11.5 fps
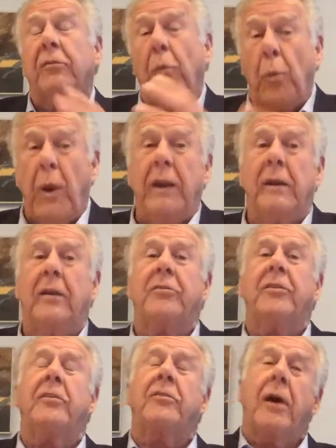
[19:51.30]

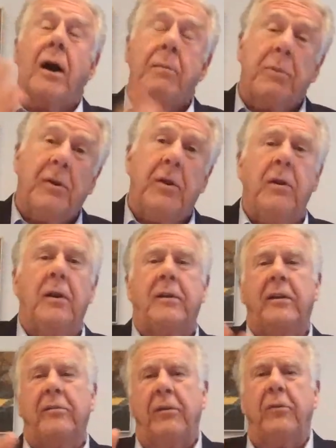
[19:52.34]
weaknesses,
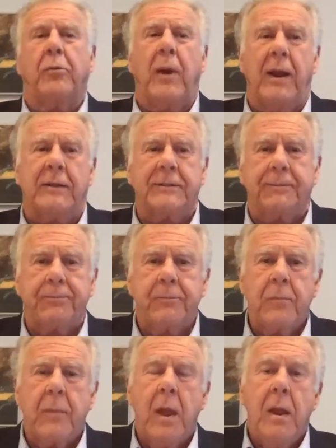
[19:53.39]
opportunities, and threats.
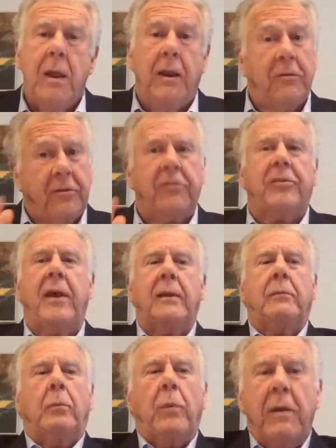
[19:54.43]
And as I
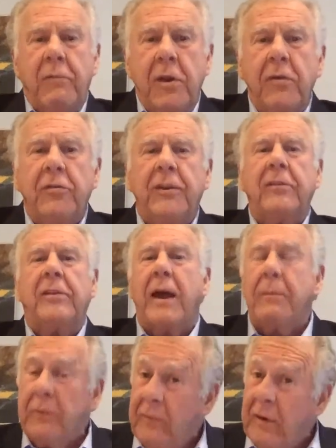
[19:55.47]
said, we've used these
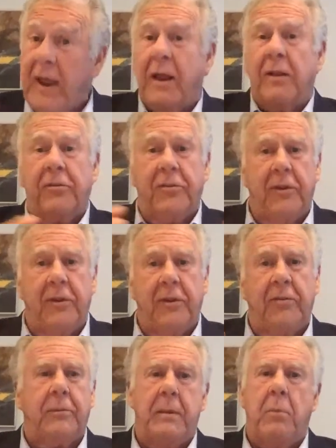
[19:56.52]
type of analysis to
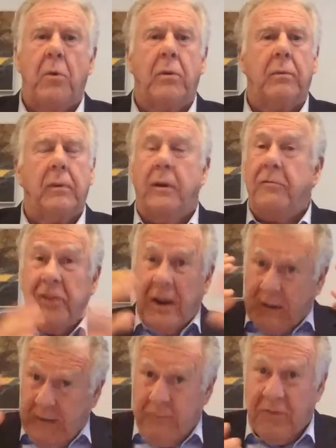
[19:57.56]
be more
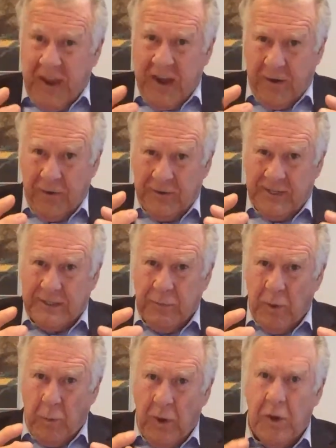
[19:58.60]
objective thinkers. That's
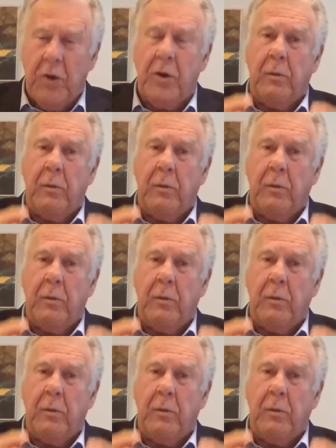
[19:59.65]
what we're doing.